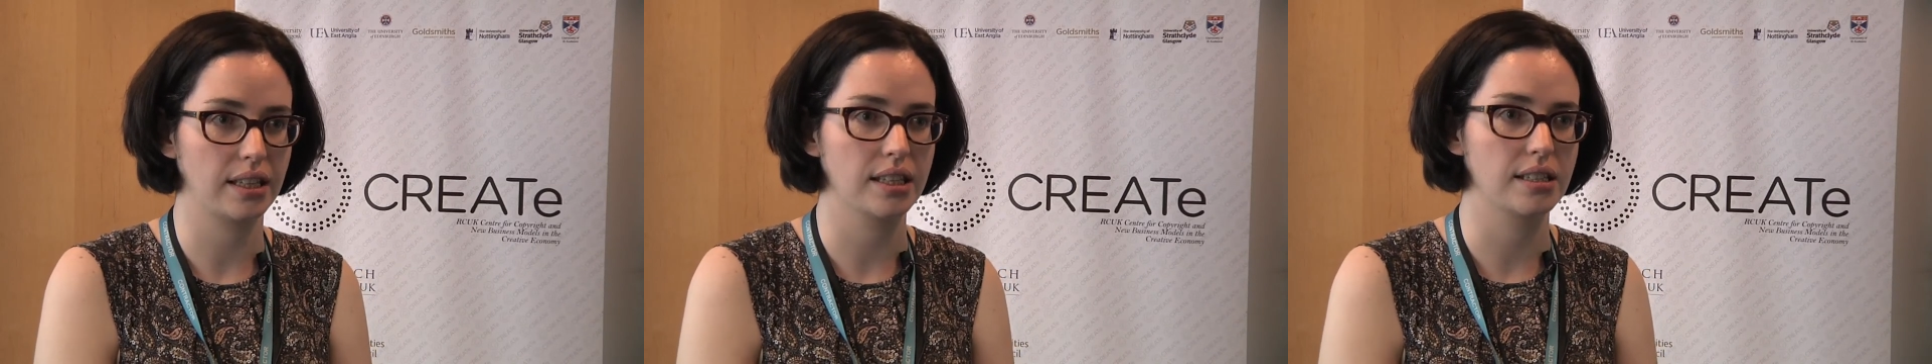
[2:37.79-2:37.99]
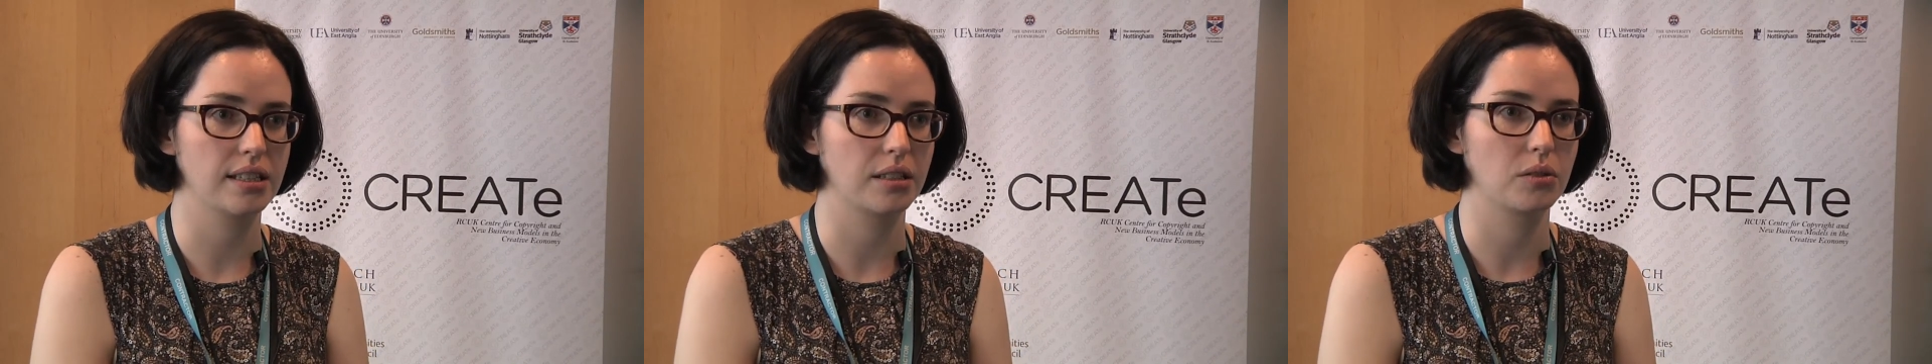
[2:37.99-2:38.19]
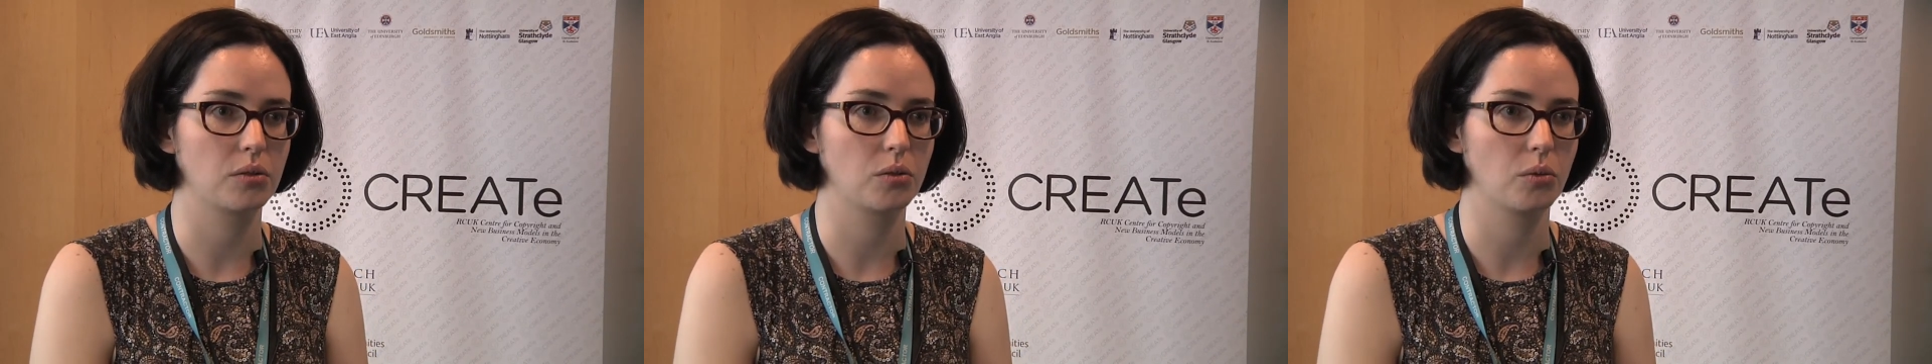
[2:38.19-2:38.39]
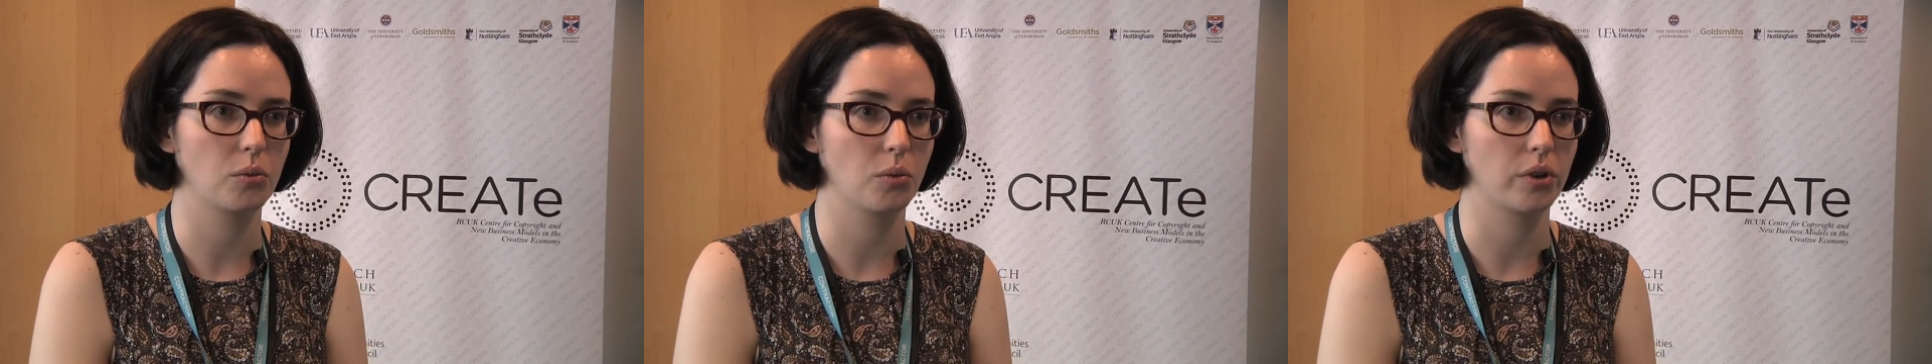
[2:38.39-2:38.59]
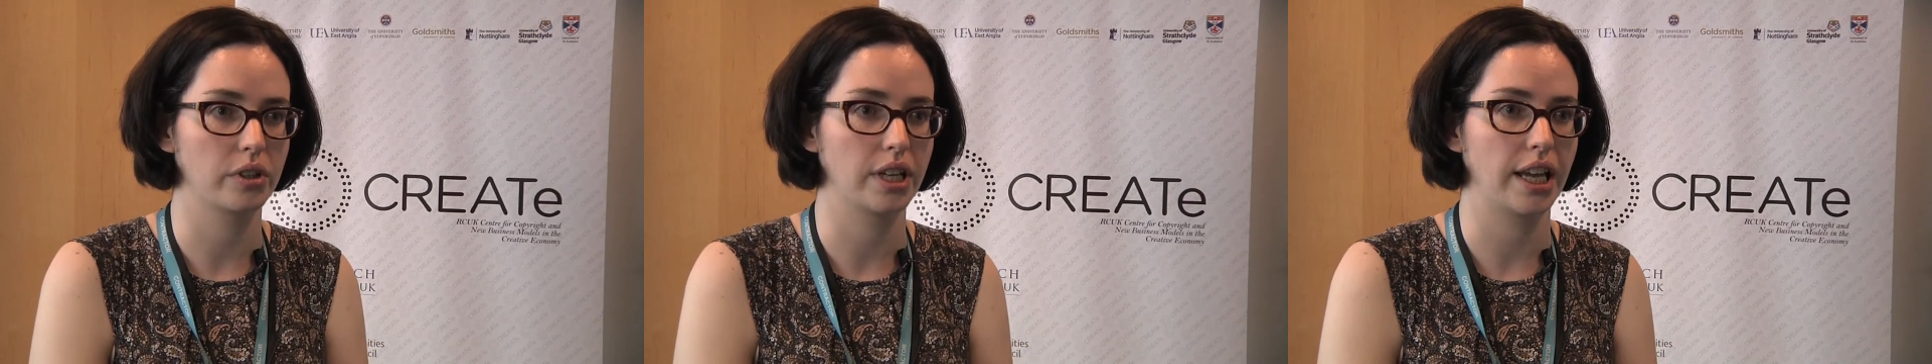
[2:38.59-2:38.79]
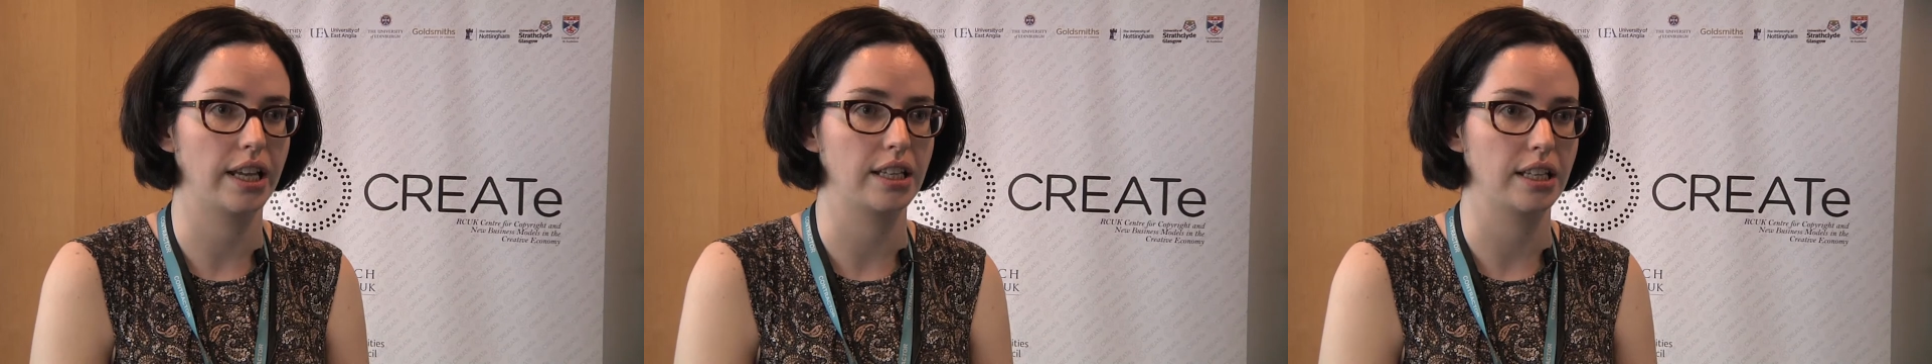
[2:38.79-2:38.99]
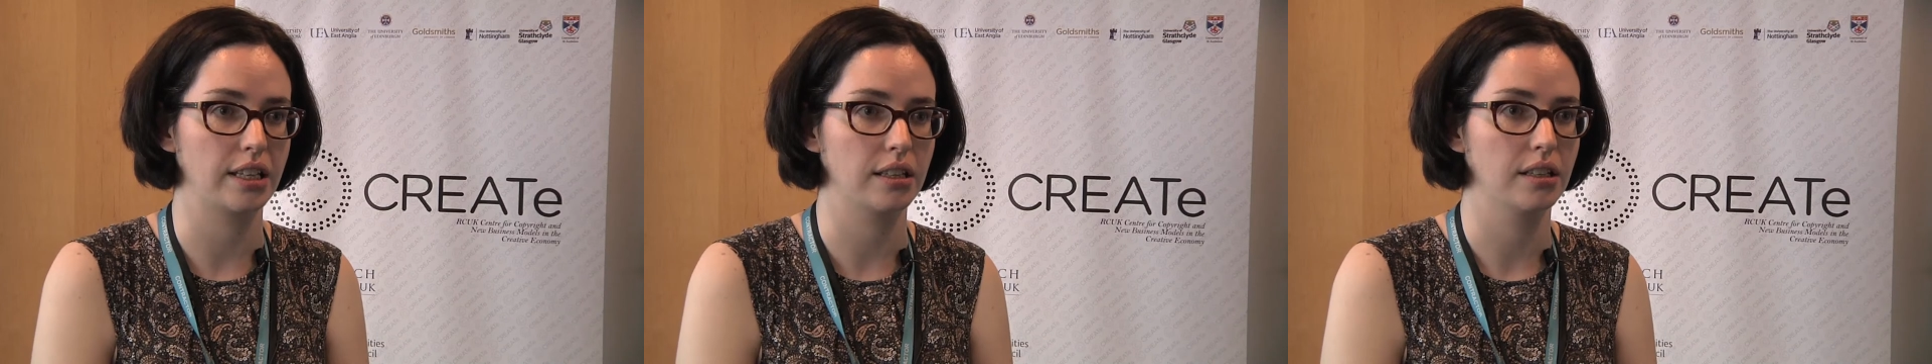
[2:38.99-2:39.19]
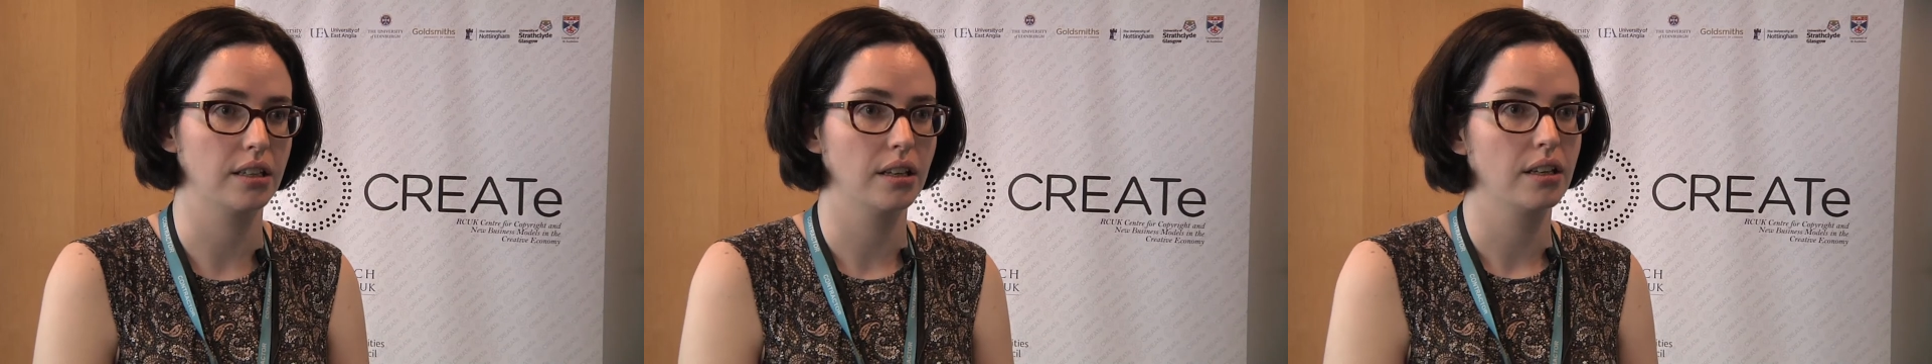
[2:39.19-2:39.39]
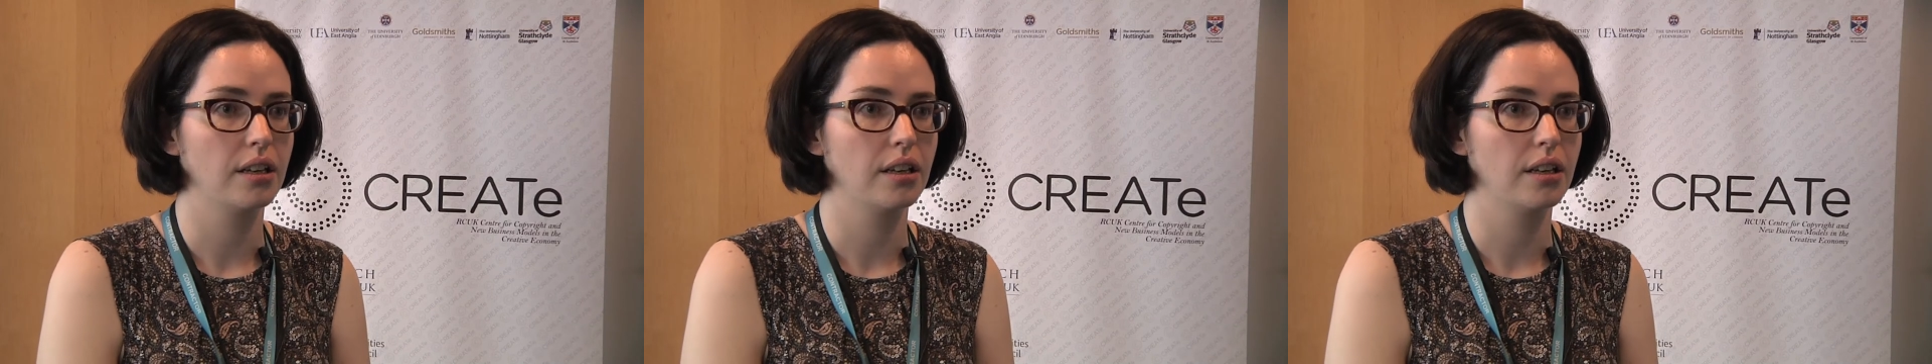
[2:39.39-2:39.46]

and they didn't want any